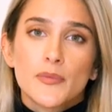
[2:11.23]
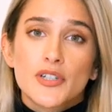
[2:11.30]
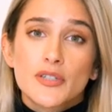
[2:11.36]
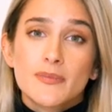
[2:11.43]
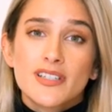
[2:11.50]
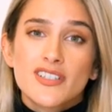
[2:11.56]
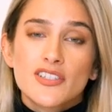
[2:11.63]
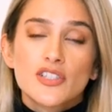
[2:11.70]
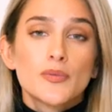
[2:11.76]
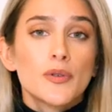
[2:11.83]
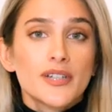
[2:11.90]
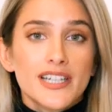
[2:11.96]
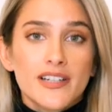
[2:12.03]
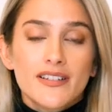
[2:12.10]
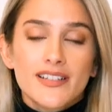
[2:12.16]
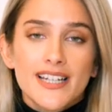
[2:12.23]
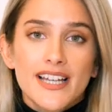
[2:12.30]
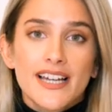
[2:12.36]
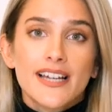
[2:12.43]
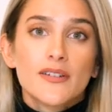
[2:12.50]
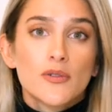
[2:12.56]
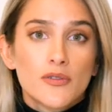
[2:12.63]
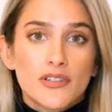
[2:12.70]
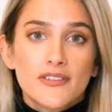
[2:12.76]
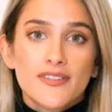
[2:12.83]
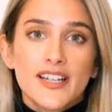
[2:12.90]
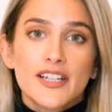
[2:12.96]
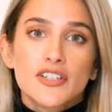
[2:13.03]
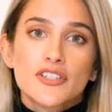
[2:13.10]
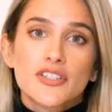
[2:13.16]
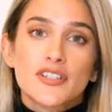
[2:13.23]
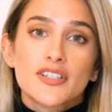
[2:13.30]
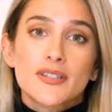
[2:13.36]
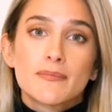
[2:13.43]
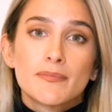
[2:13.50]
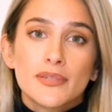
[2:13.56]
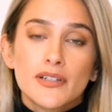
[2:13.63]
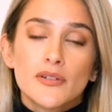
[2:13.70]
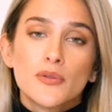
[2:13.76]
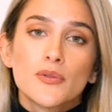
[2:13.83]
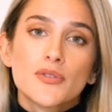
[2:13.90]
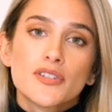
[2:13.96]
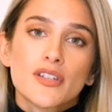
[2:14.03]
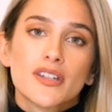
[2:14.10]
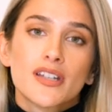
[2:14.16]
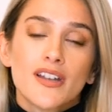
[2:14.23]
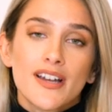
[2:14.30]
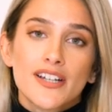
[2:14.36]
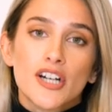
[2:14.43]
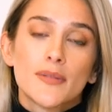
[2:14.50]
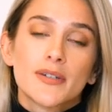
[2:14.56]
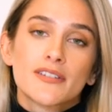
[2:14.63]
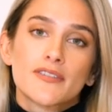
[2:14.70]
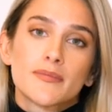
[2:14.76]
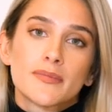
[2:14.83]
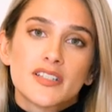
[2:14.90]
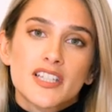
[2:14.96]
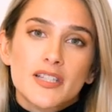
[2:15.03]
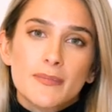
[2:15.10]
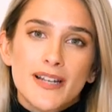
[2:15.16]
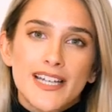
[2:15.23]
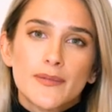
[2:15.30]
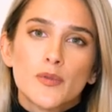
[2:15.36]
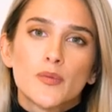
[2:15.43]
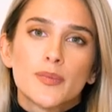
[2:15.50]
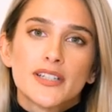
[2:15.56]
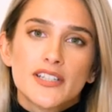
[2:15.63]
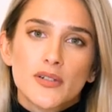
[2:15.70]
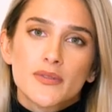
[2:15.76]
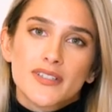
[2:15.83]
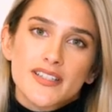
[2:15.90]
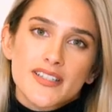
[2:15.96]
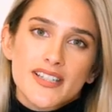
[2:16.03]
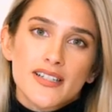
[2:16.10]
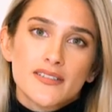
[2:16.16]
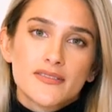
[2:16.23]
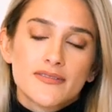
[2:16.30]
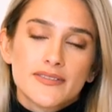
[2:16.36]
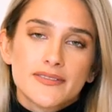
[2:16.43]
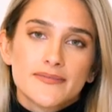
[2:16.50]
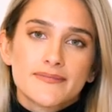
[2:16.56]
which means you won't get glare or reflections, but also the light coming from the display will be dulled itself.